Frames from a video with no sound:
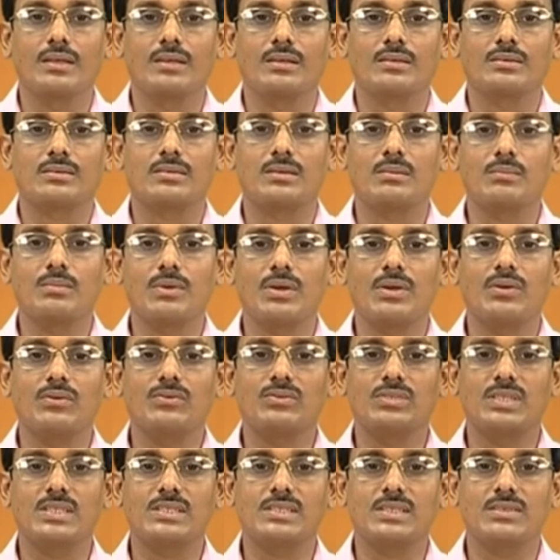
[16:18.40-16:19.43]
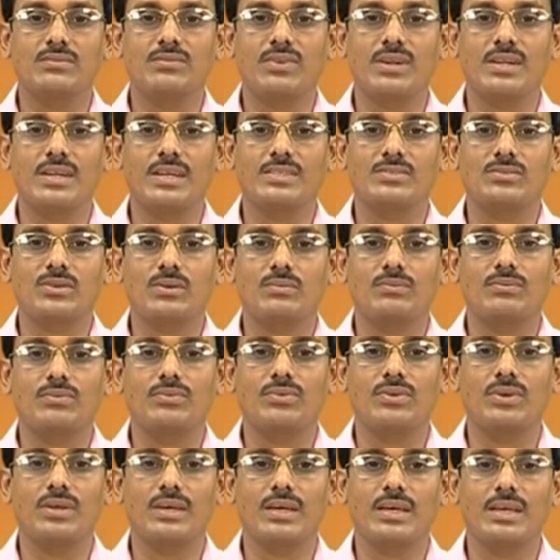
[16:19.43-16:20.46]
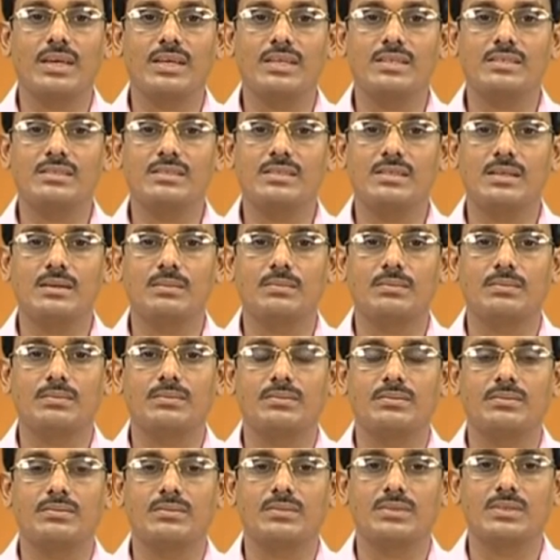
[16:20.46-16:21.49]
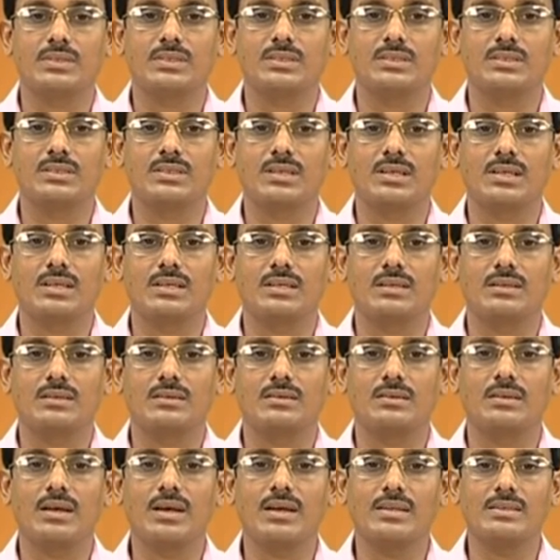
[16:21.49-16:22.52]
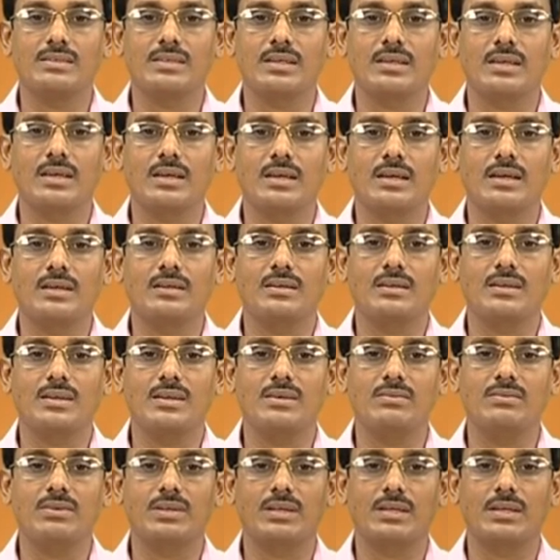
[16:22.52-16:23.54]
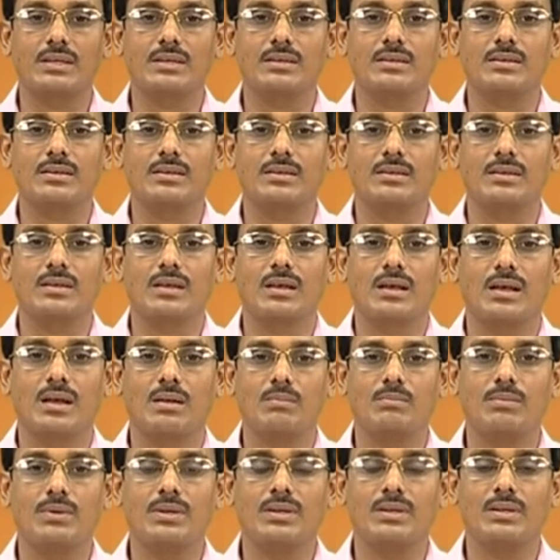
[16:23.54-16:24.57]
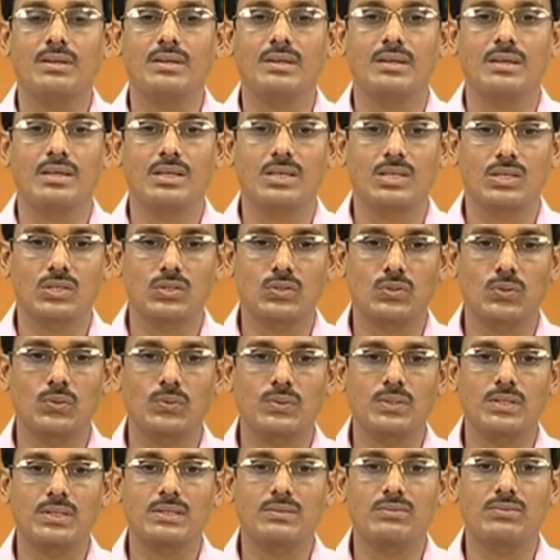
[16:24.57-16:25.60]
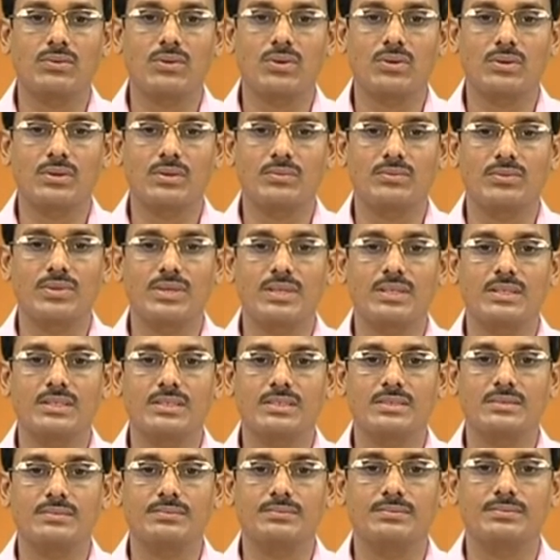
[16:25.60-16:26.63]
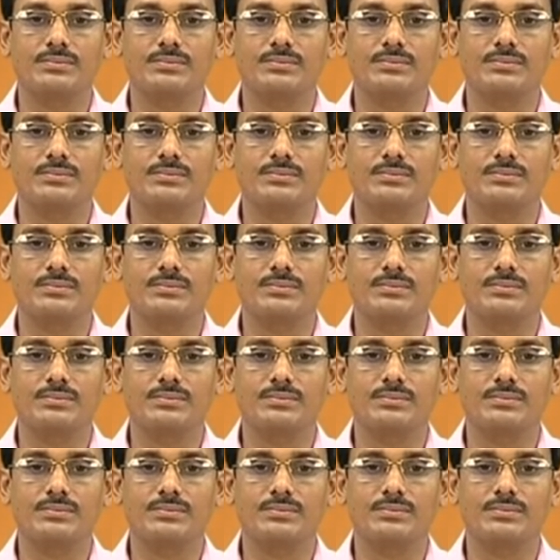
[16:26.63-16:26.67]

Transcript: Some uses and variants of ECM, say die sinking and deburring, have been shown in the following figures.